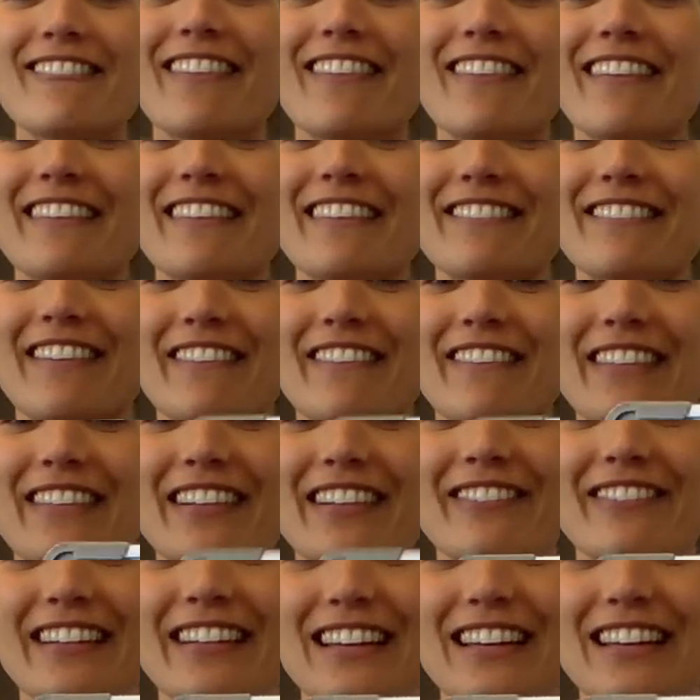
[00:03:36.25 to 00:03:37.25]

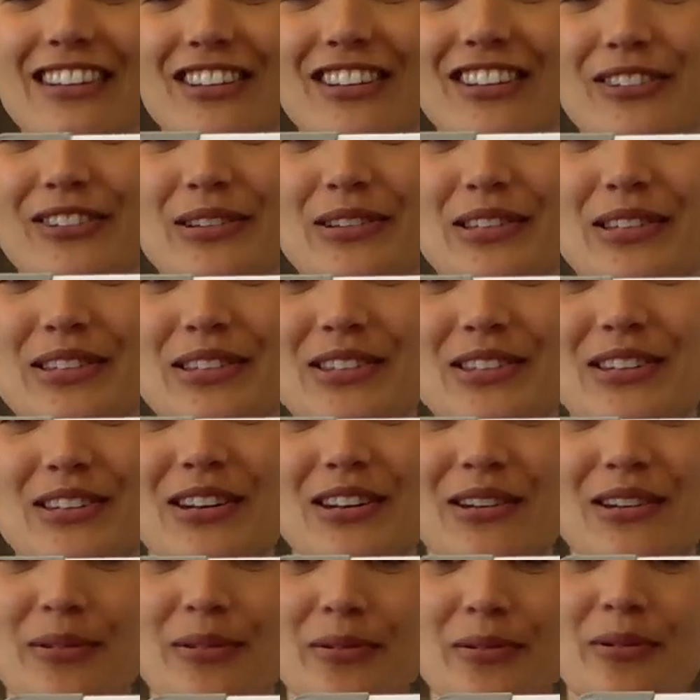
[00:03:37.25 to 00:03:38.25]
remember, we used
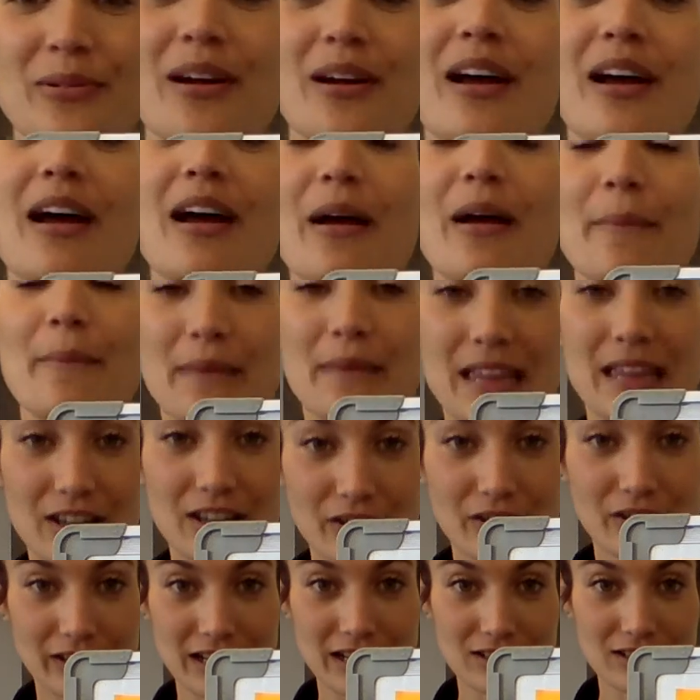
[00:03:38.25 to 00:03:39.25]
to make
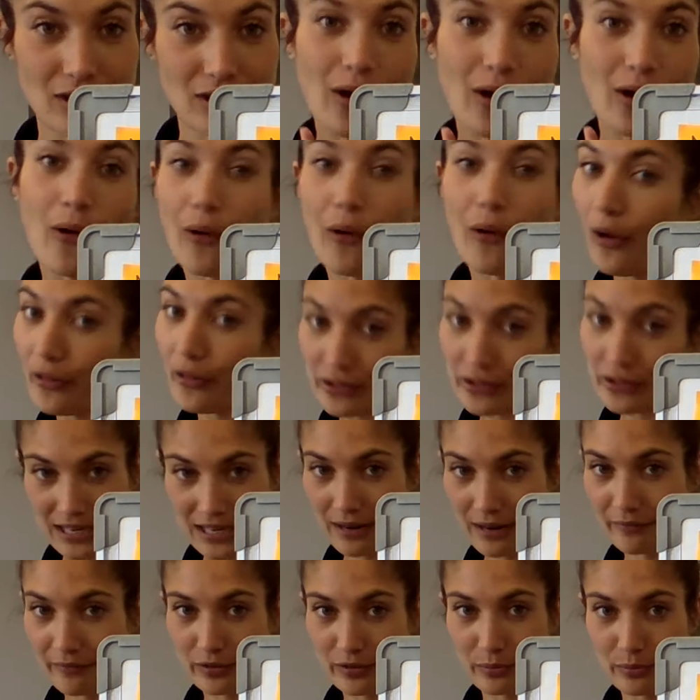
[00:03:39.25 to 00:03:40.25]
arrays all the
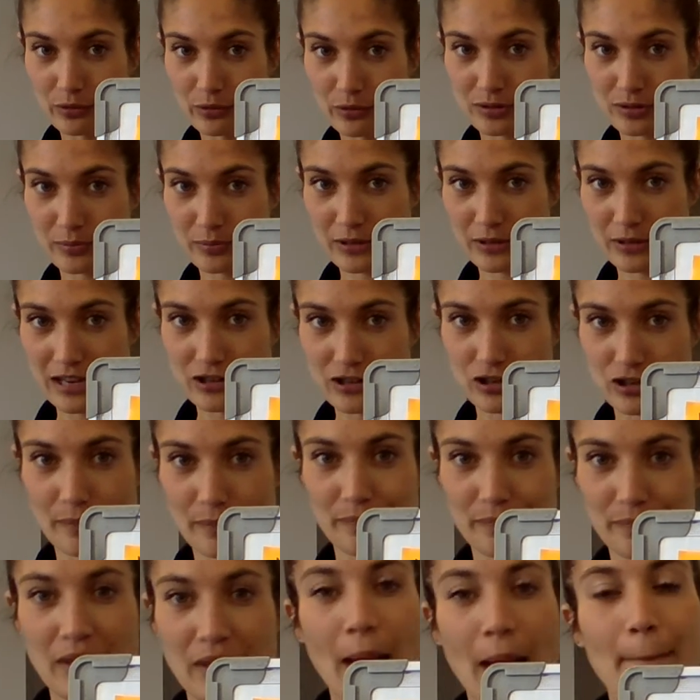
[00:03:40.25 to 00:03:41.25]
time for multiplication.
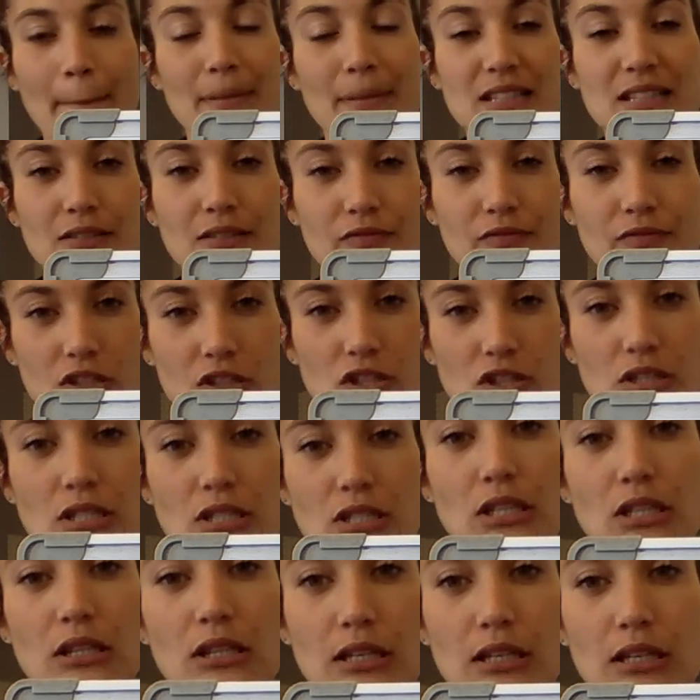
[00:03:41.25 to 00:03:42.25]
But division's
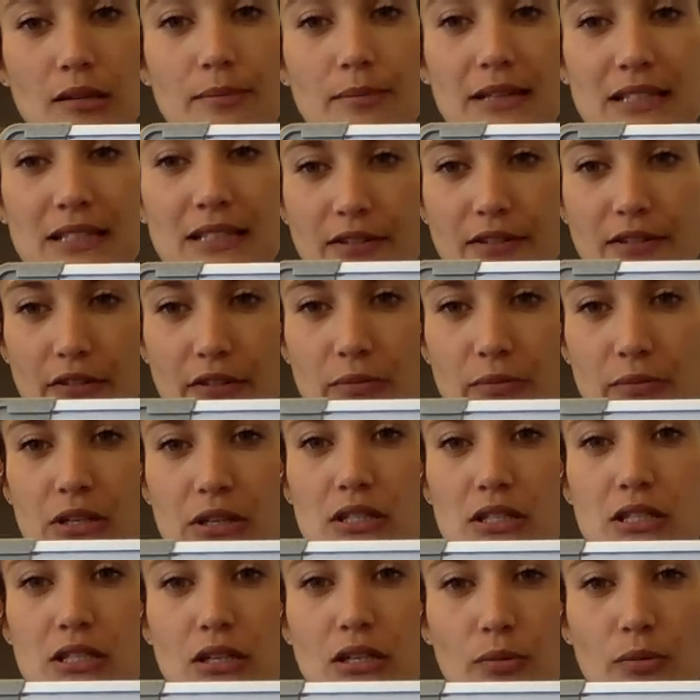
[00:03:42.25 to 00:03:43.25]
a little bit different. We
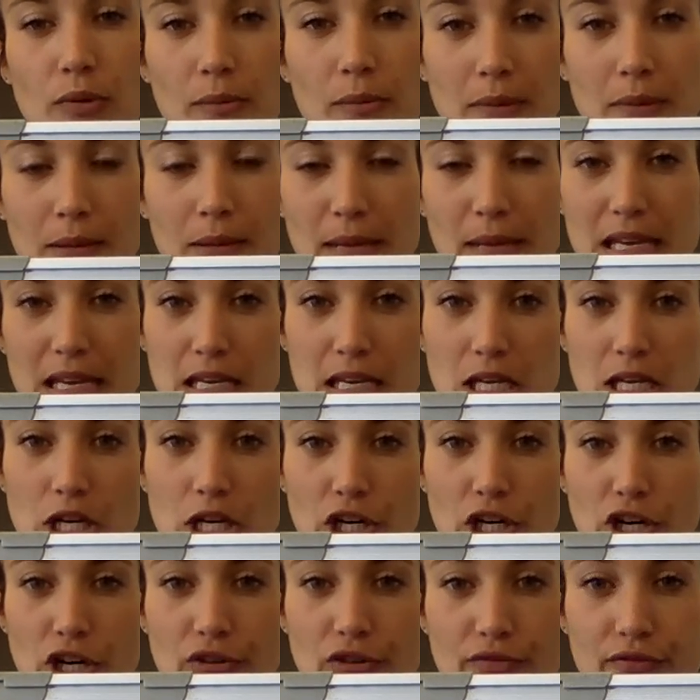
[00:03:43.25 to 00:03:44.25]
still will be making
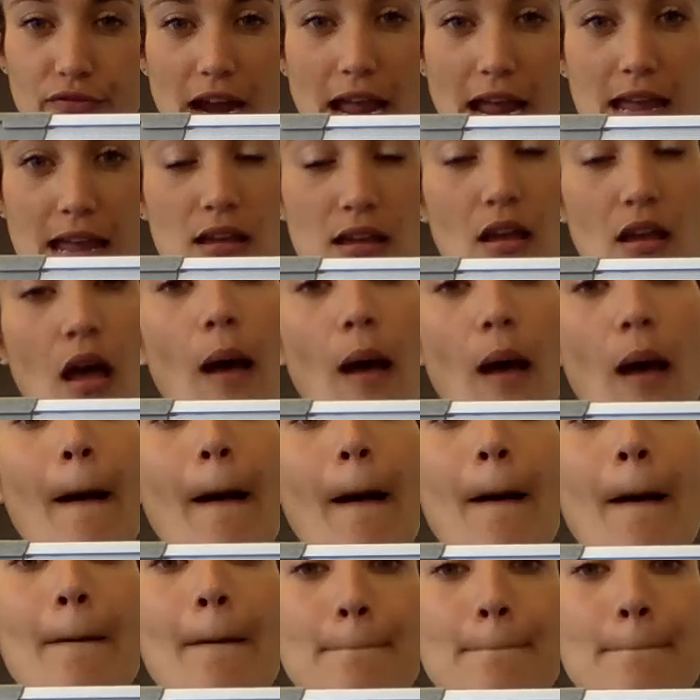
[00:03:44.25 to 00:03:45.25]
our array,
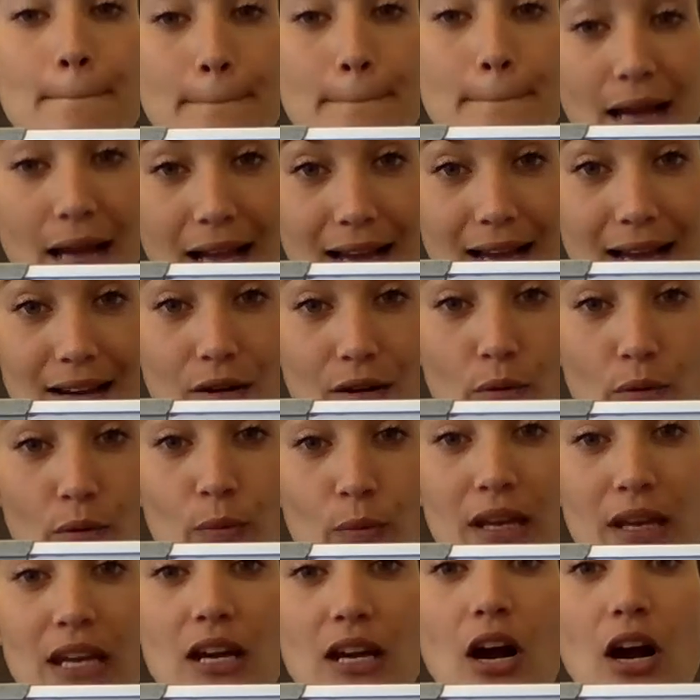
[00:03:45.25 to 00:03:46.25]
but
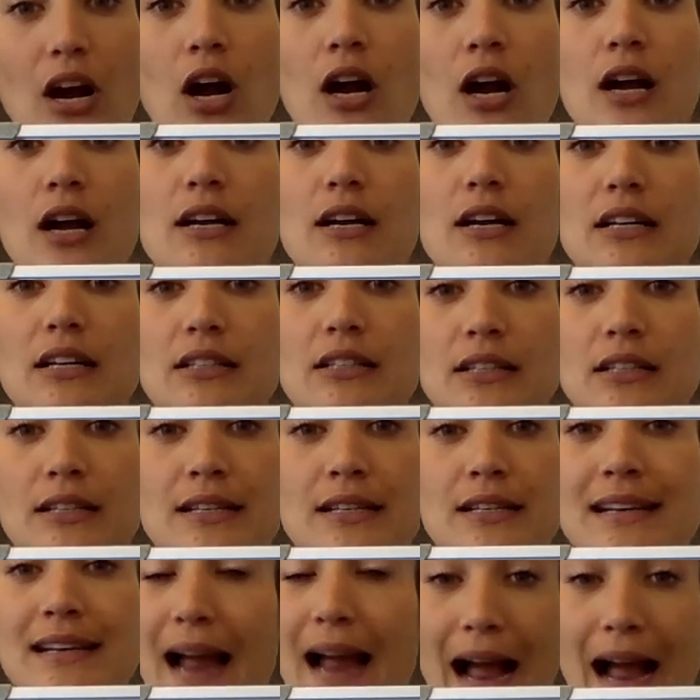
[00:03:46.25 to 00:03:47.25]
we are
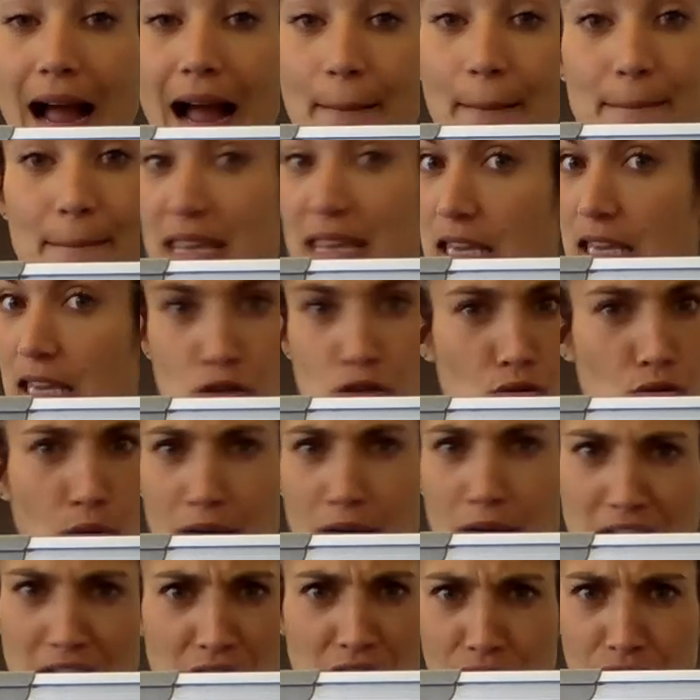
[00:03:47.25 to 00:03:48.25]
not making
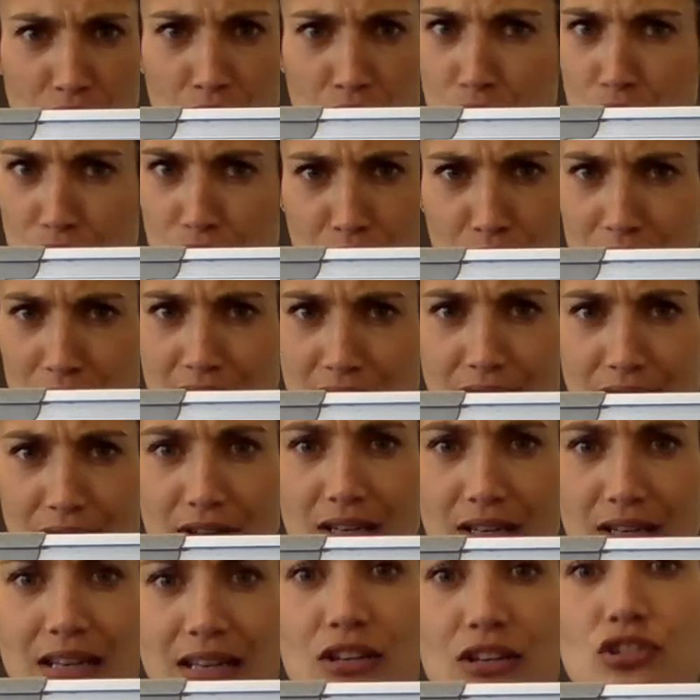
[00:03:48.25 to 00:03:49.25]
28 rows with 7
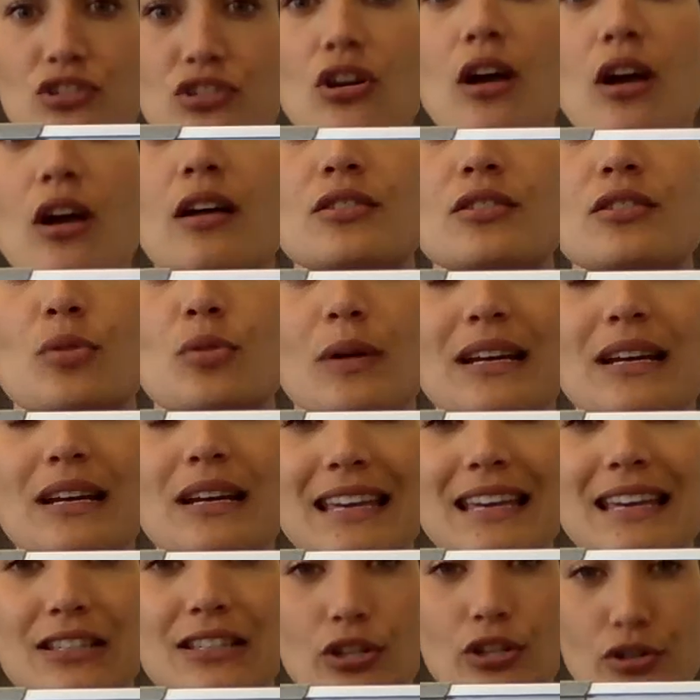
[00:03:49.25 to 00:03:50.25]
in each.
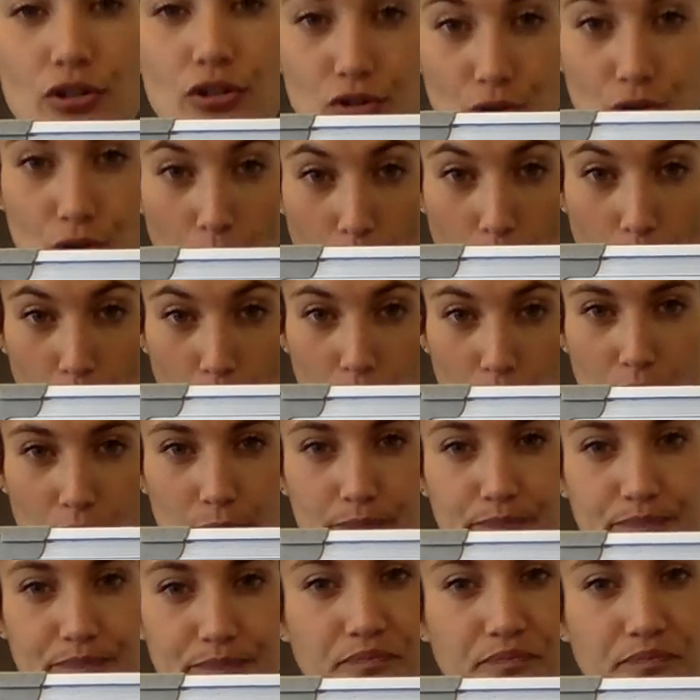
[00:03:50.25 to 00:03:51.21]
28 is our total.